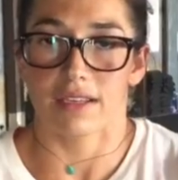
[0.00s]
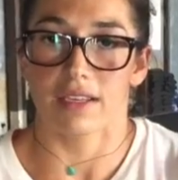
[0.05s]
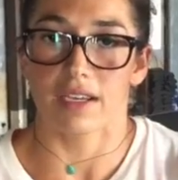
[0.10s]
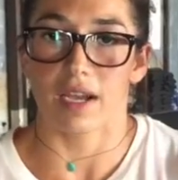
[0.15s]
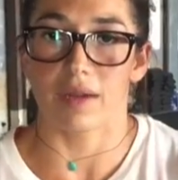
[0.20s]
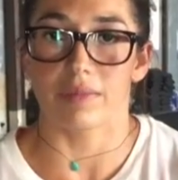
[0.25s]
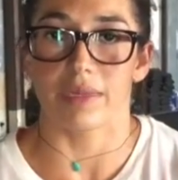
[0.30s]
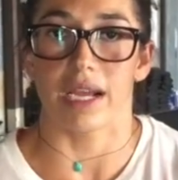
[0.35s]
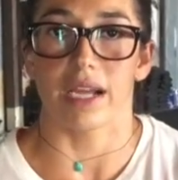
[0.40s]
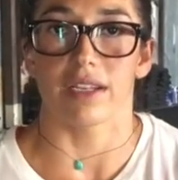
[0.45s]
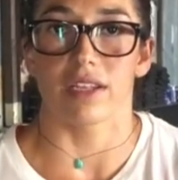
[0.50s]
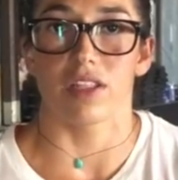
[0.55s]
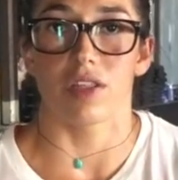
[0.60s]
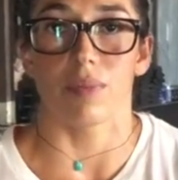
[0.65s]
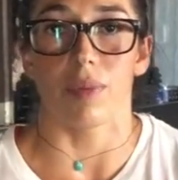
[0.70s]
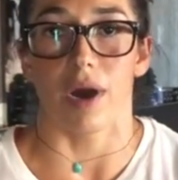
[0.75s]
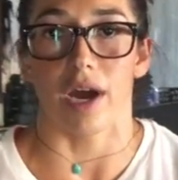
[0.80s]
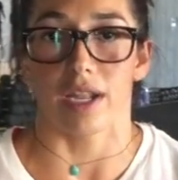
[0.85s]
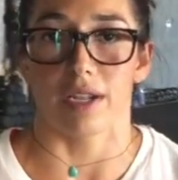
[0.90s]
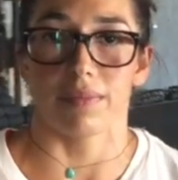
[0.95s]
come down to the
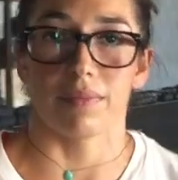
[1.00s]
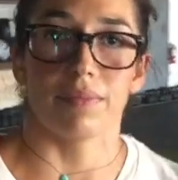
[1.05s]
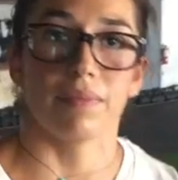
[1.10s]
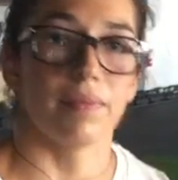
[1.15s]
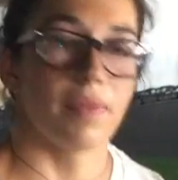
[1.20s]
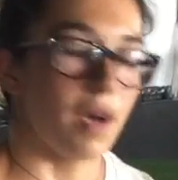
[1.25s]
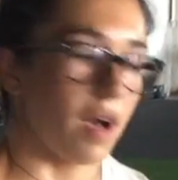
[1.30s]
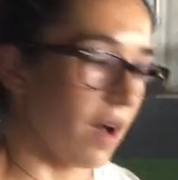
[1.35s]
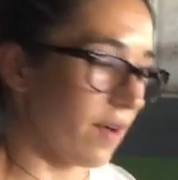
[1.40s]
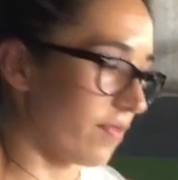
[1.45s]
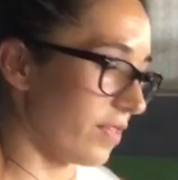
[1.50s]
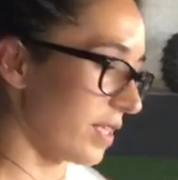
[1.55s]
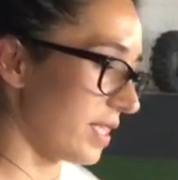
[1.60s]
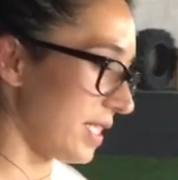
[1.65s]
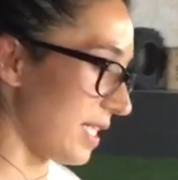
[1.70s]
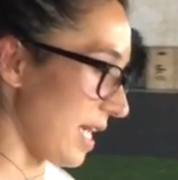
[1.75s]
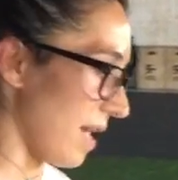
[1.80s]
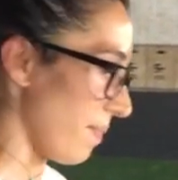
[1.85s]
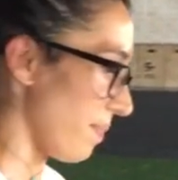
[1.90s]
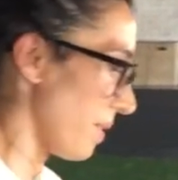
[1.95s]
bottom of the
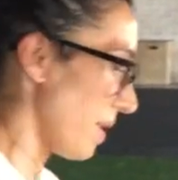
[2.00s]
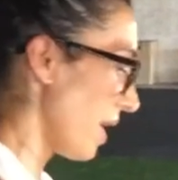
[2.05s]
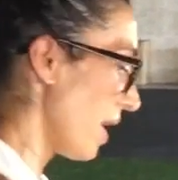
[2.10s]
dip.